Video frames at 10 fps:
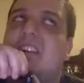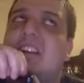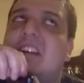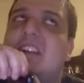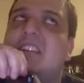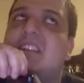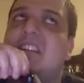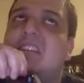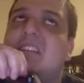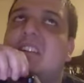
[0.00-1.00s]
The way I look at
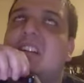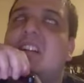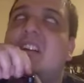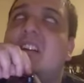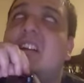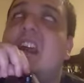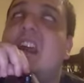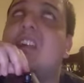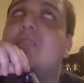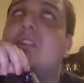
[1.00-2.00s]
it is this:
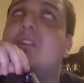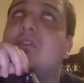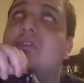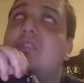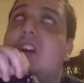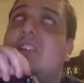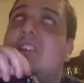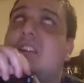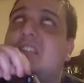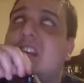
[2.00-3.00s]
anyone who's not the
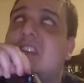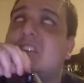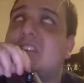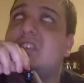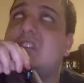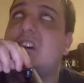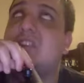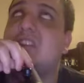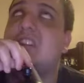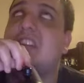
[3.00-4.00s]
Los Angeles Dodgers
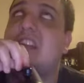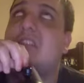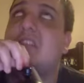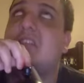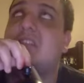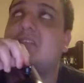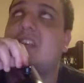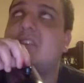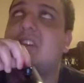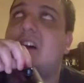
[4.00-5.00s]
can get away with
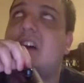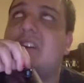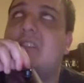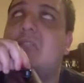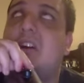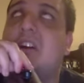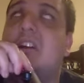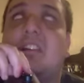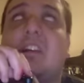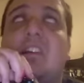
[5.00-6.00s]
whatever the hell they want.
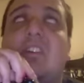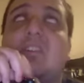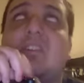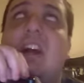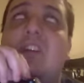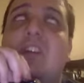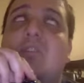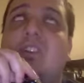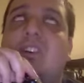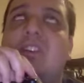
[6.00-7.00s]
Look at the Houston
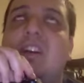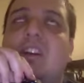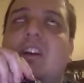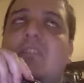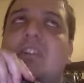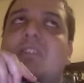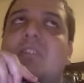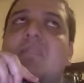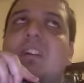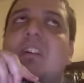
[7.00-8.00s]
Astros. All they got was
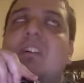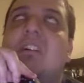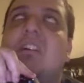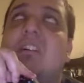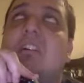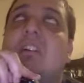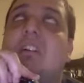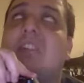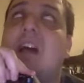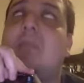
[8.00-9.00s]
a
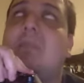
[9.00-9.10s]
slap on the